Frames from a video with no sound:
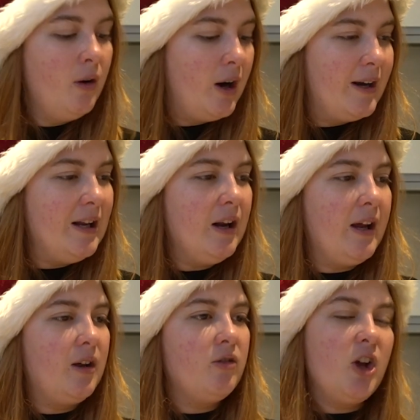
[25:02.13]
I need
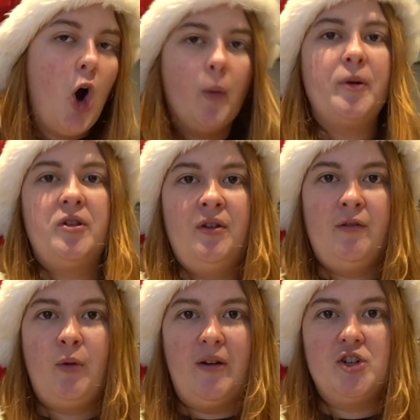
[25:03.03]
like the opposite
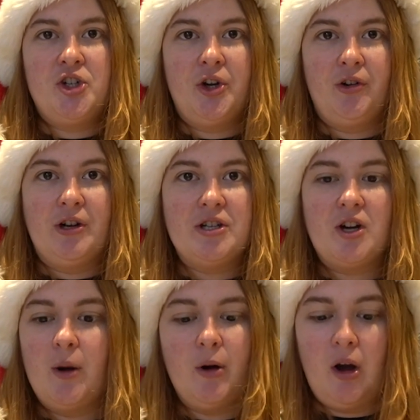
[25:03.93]
of whatever sugar is.
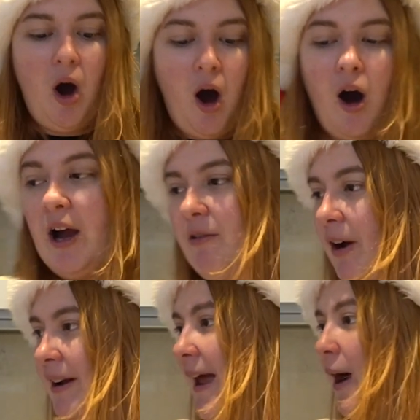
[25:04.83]
I'm on a high
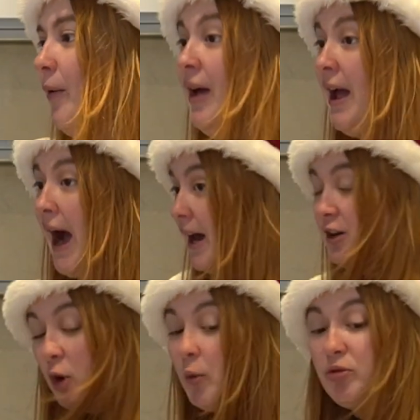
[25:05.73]
right now, and
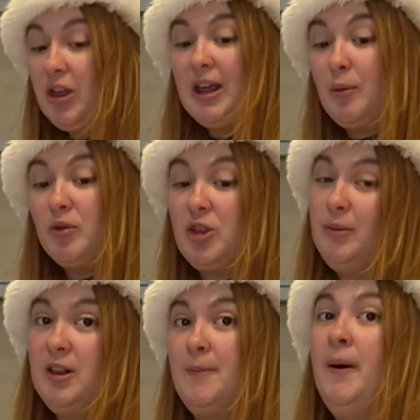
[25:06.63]
I don't think it was the
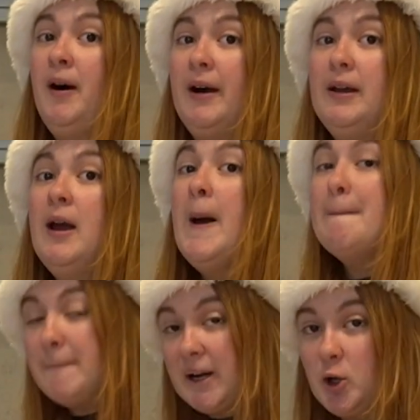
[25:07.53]
mince pie,
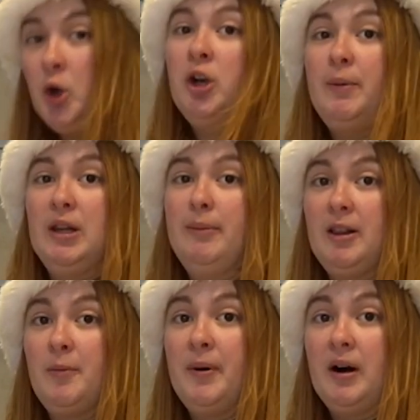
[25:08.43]
but it could have been the
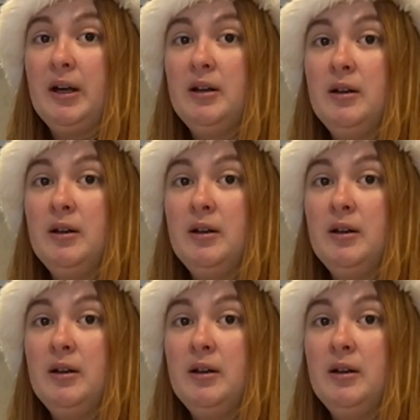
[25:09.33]
mince pie.